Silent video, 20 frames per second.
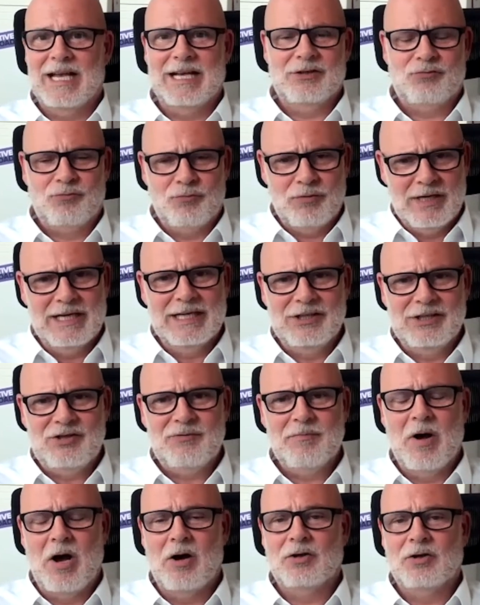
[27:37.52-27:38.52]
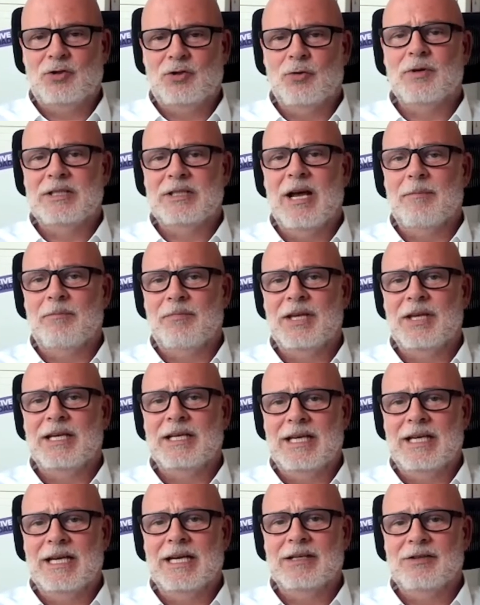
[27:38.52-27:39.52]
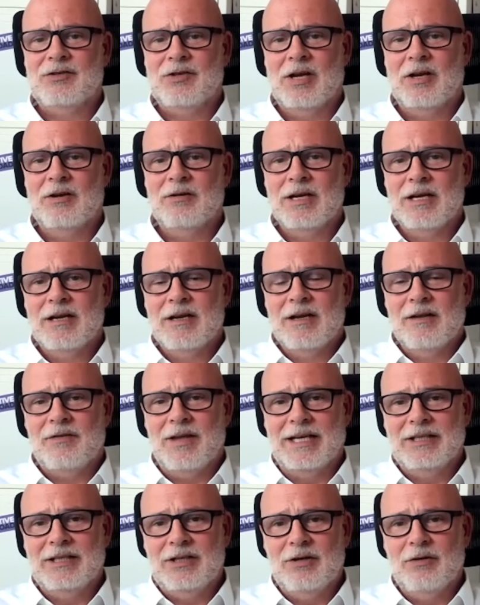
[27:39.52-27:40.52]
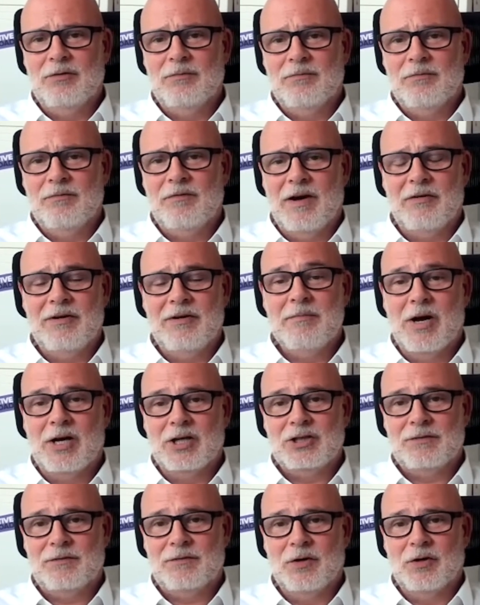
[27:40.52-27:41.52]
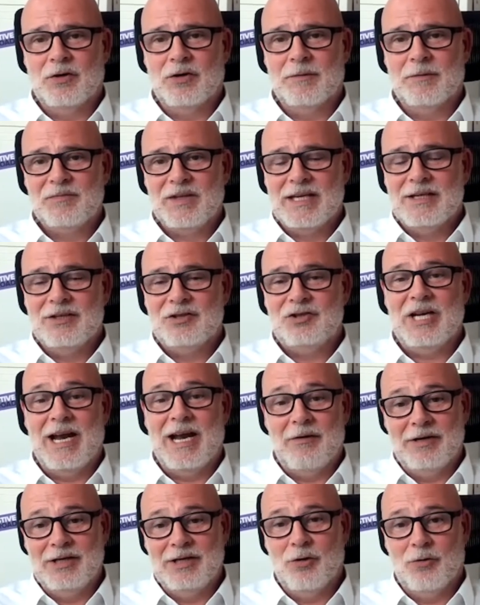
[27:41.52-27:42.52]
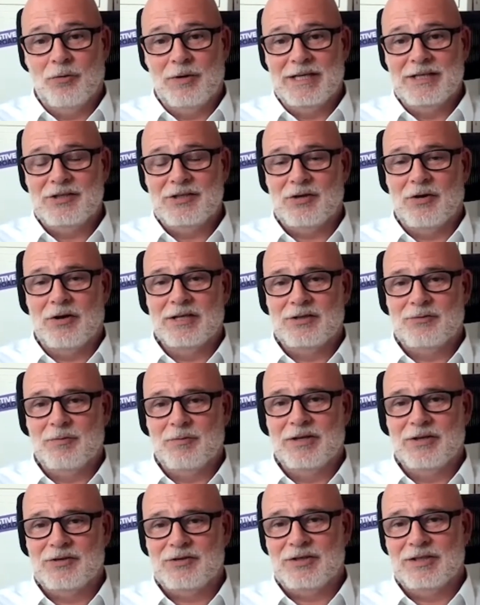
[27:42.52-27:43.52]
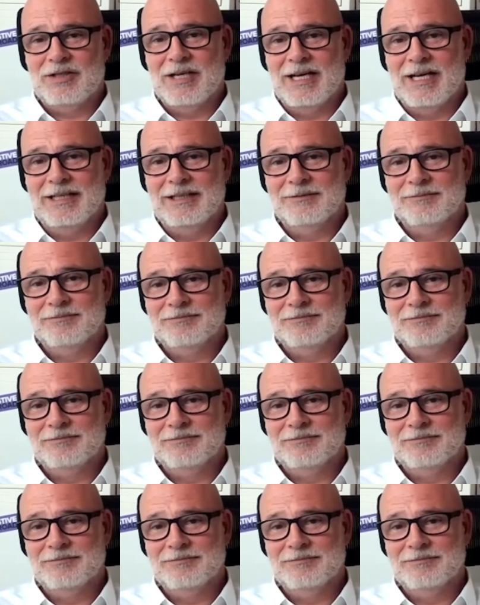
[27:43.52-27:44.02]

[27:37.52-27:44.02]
really smart, joined up thinking. So thank you very much for sharing your insights with us today.